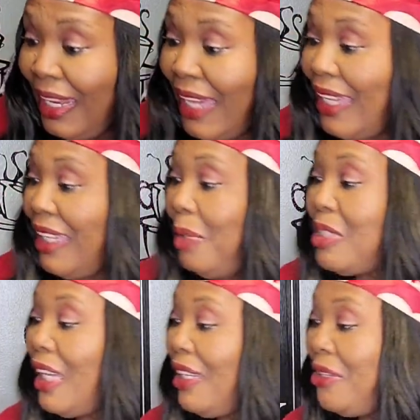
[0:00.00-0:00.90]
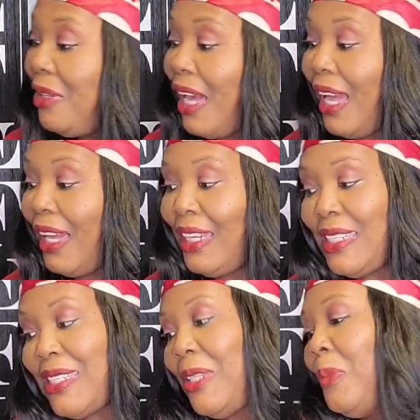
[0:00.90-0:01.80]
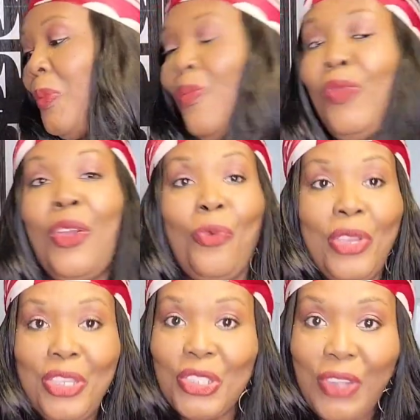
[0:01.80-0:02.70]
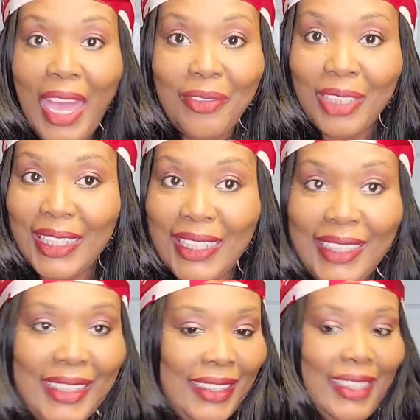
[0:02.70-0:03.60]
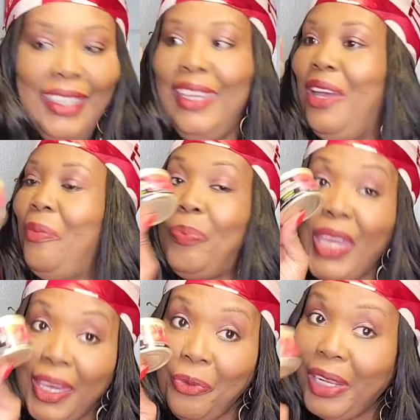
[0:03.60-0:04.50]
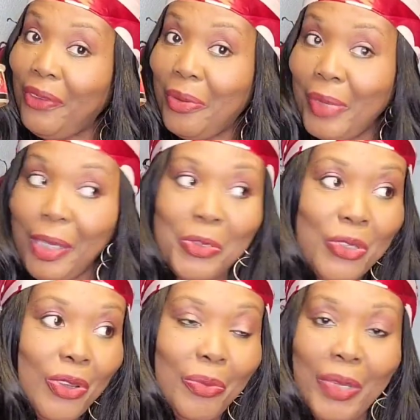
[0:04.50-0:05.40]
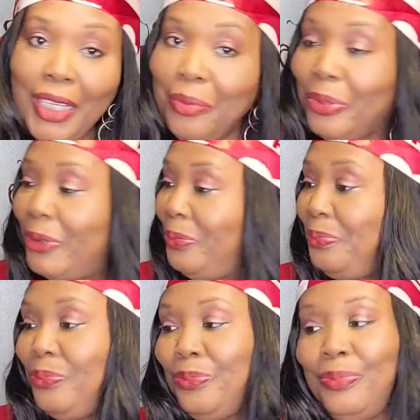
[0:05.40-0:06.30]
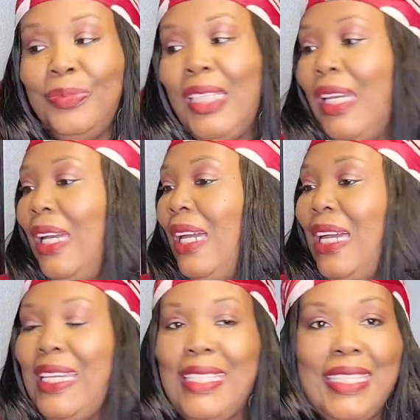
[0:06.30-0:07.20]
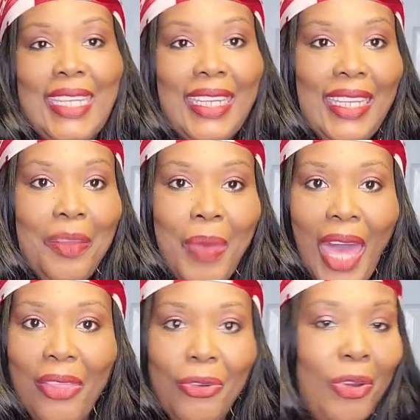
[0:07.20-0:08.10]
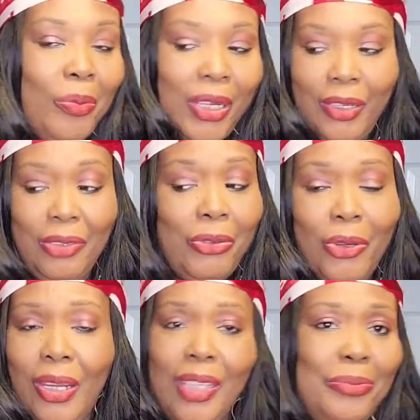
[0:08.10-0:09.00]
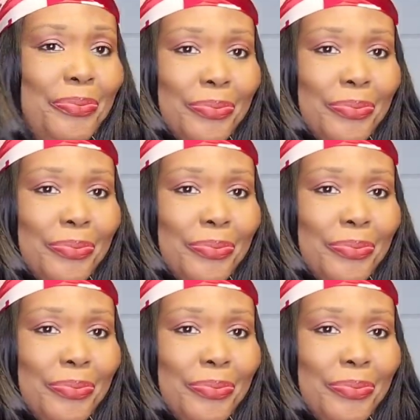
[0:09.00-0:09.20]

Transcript: Like I keep telling you guys, when you're traveling, pick one of them up, two of them up, stick it in the bathroom, put it on the floor.